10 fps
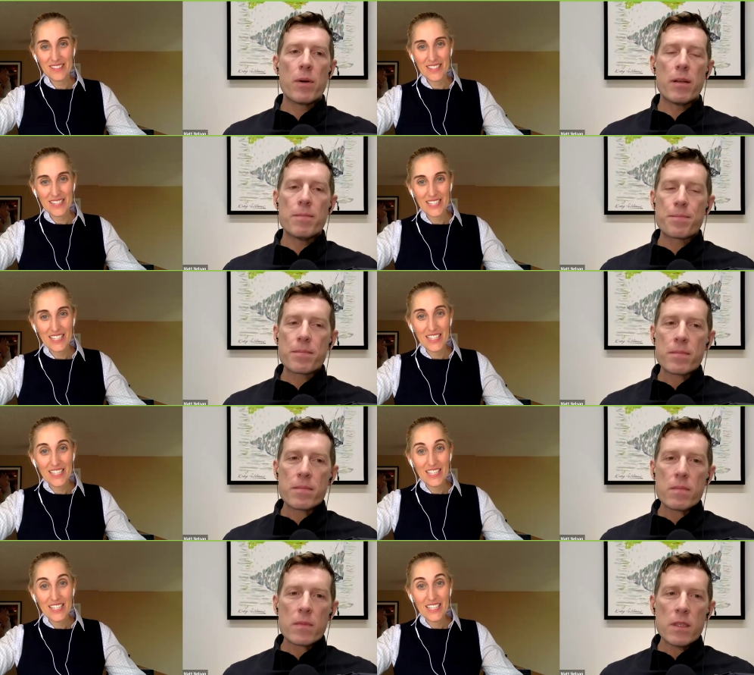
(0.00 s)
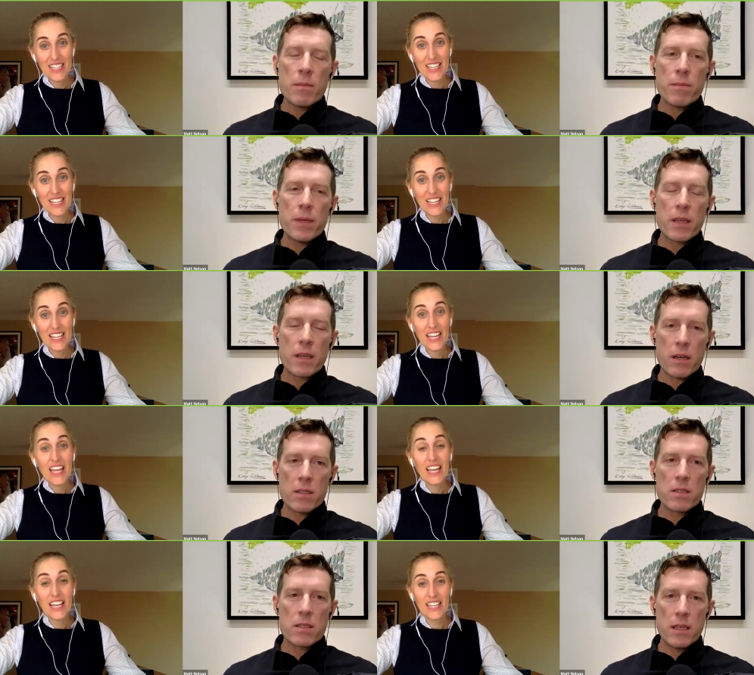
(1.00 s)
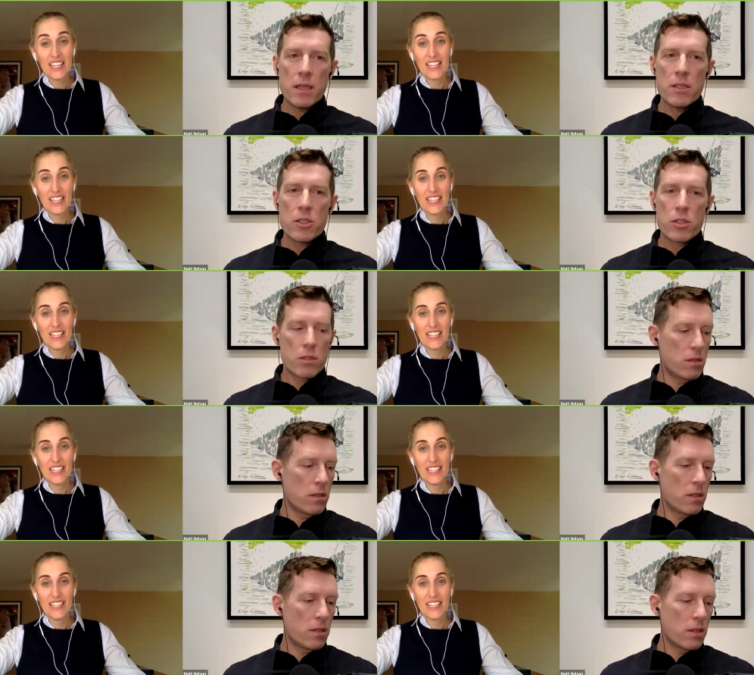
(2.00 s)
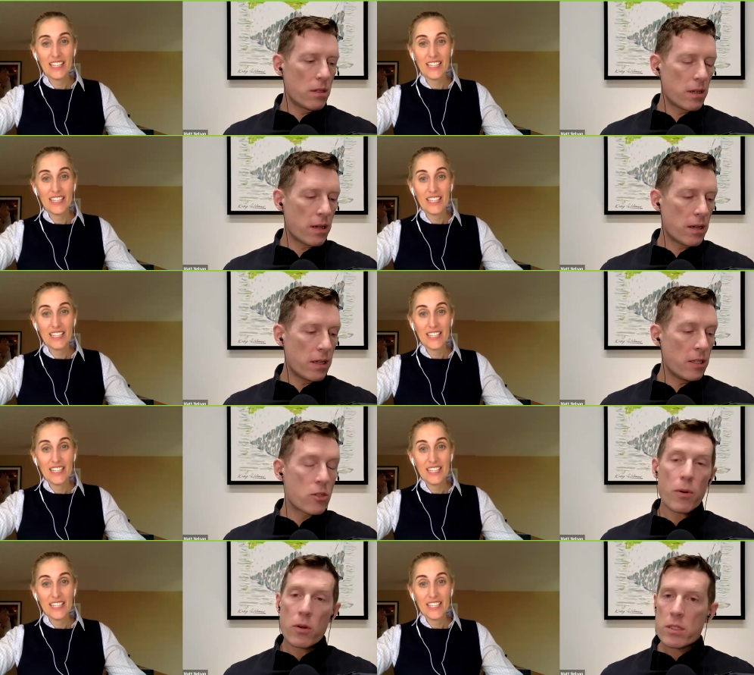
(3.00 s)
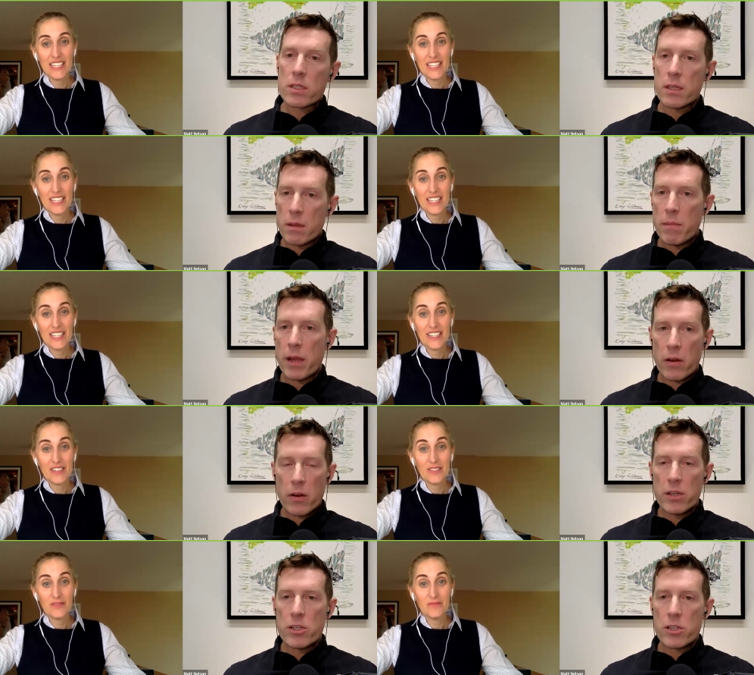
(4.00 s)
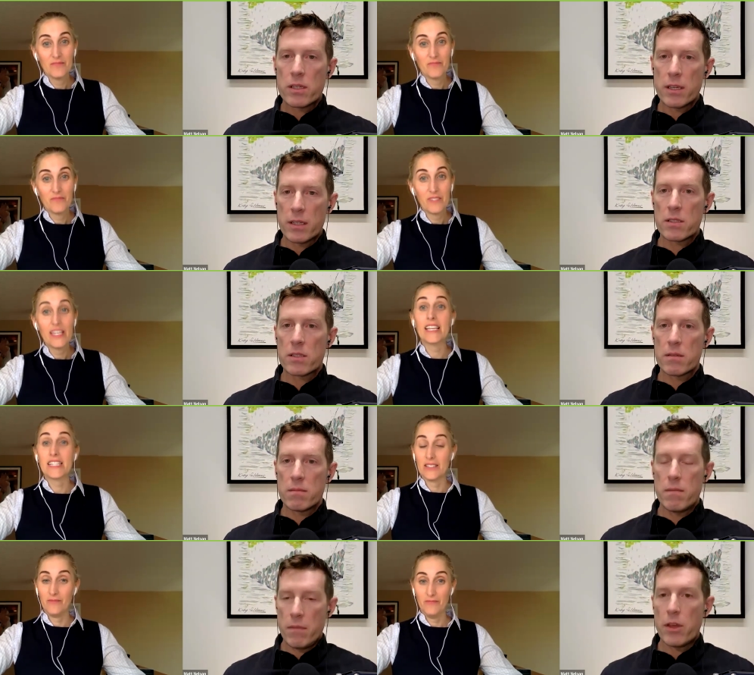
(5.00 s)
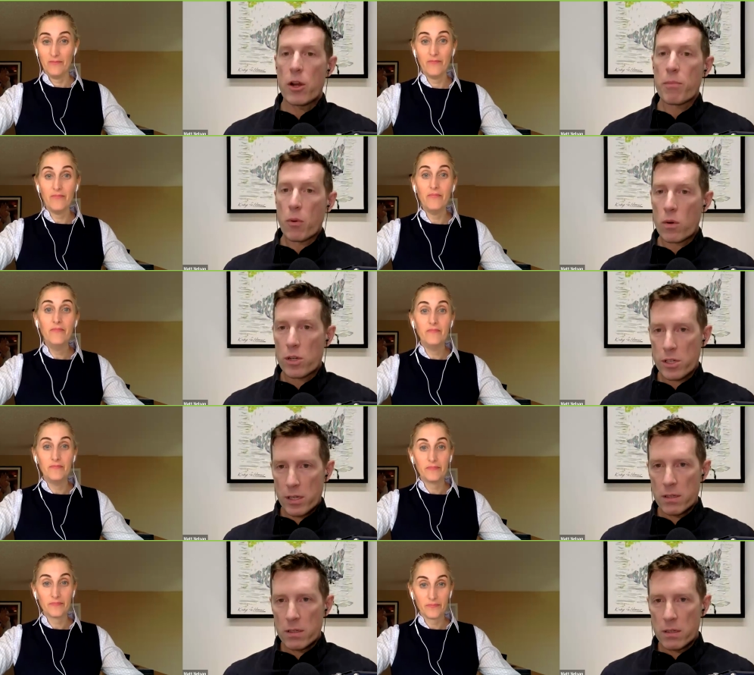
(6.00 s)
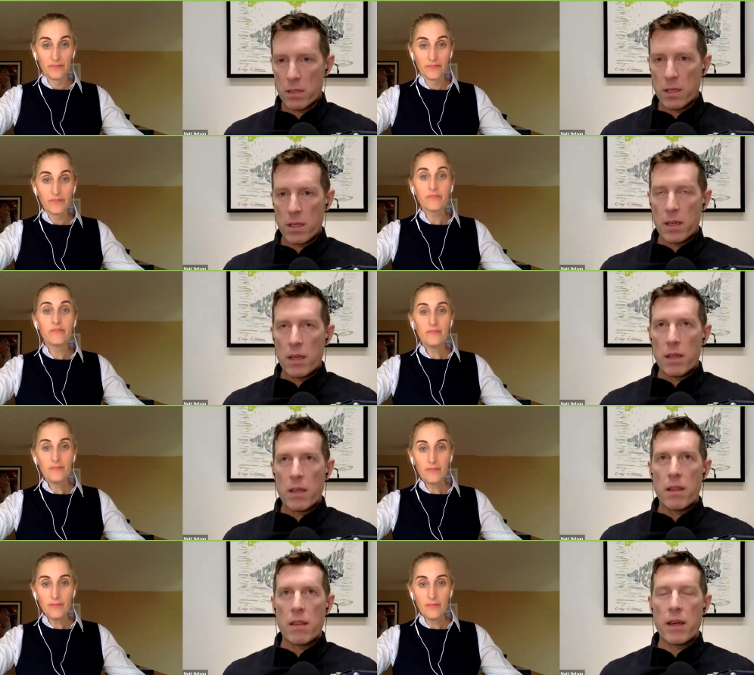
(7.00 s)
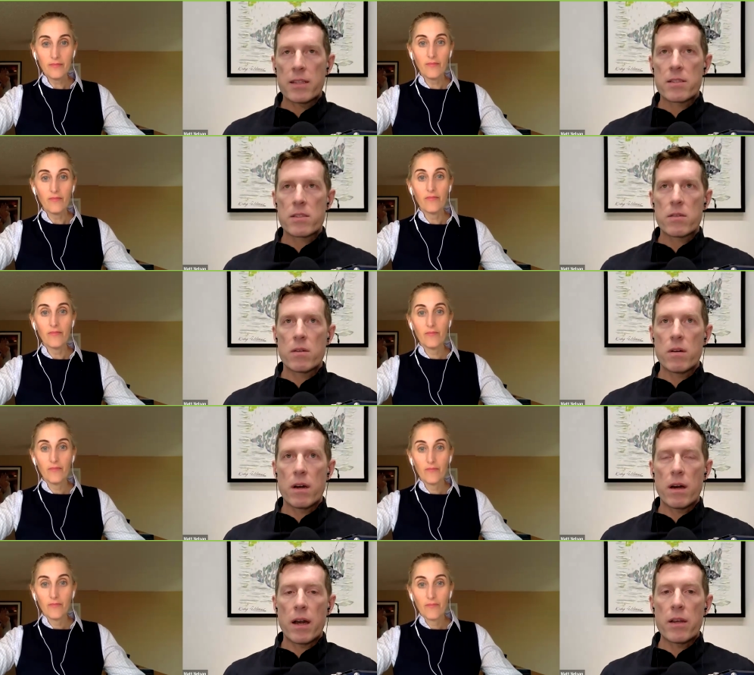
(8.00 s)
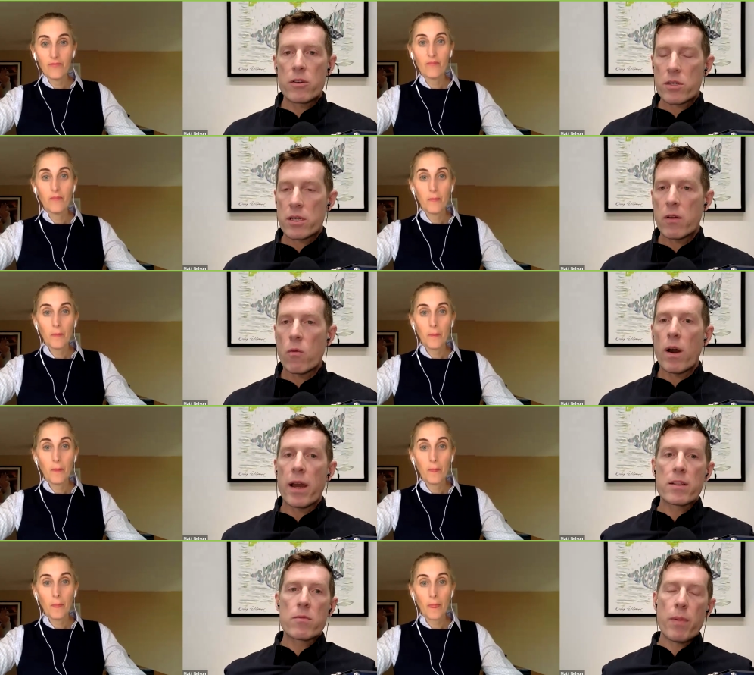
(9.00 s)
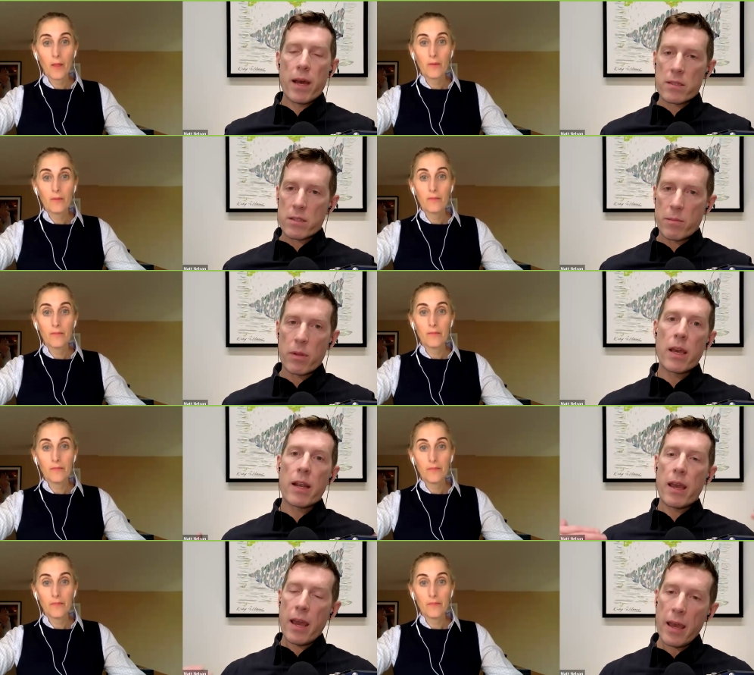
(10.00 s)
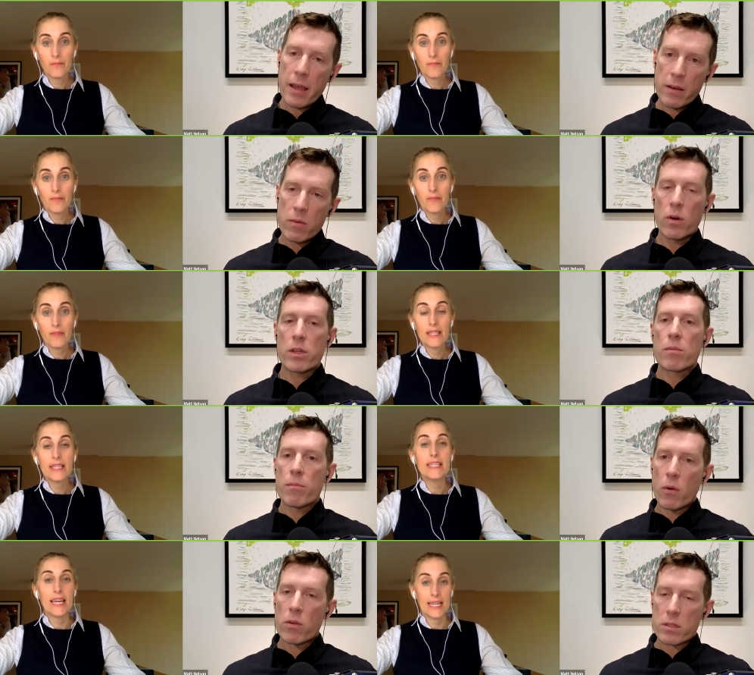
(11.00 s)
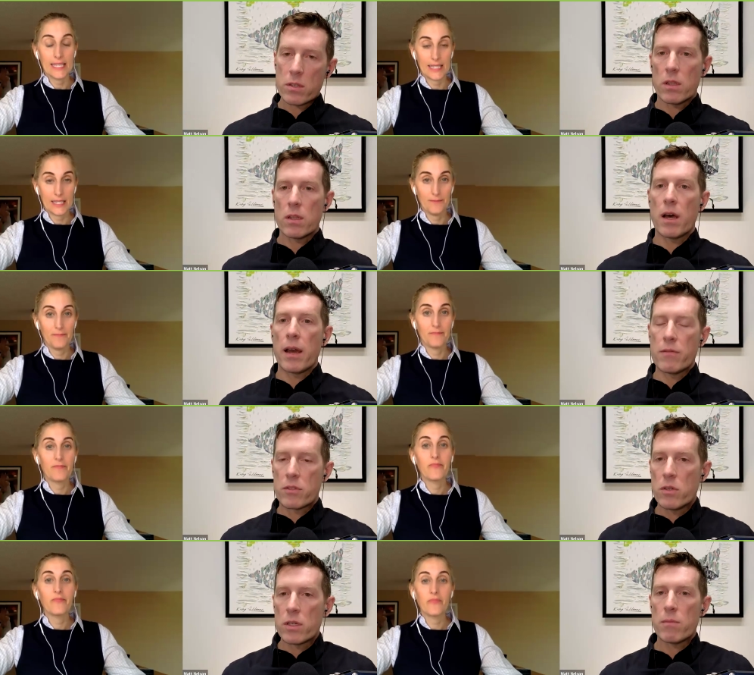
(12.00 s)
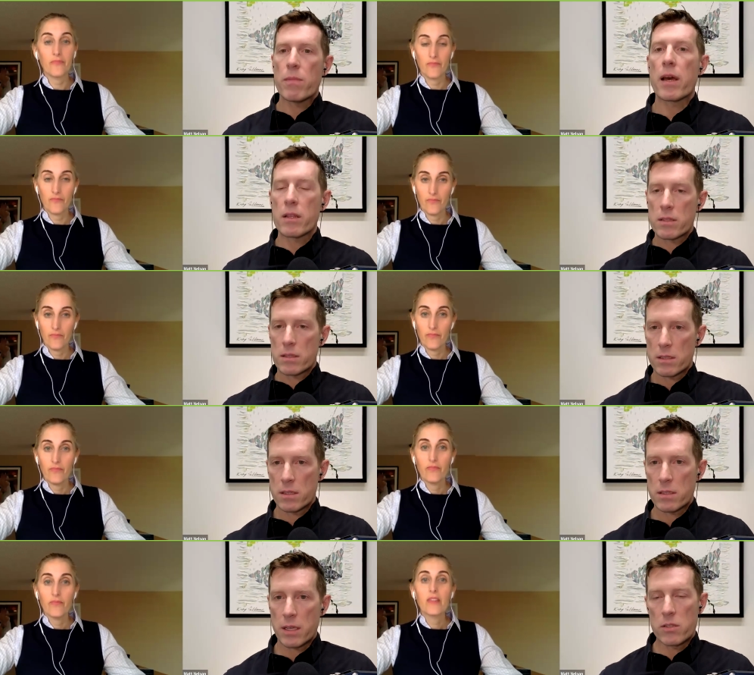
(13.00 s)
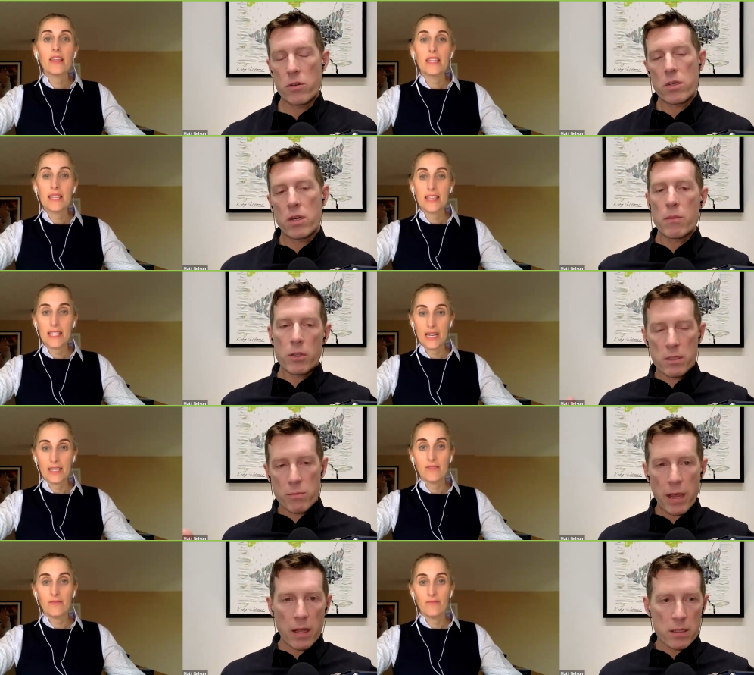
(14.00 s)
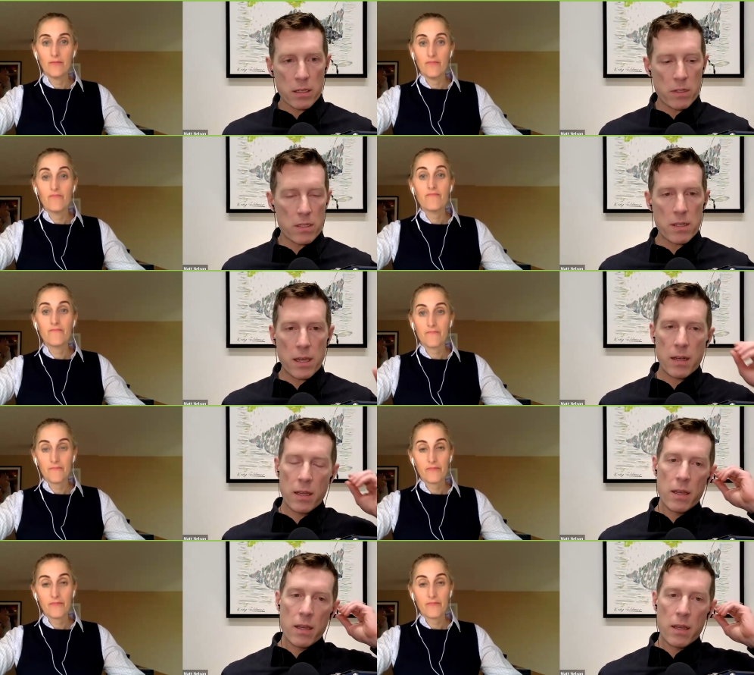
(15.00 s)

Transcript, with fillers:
Speaker 1: but because each uh, each person in the marriage gets yes. their portion, that's I understand why it's best to plan ahead while you're both yeah. still alive so you can balance this estate. So you're talking about this balancing of estate.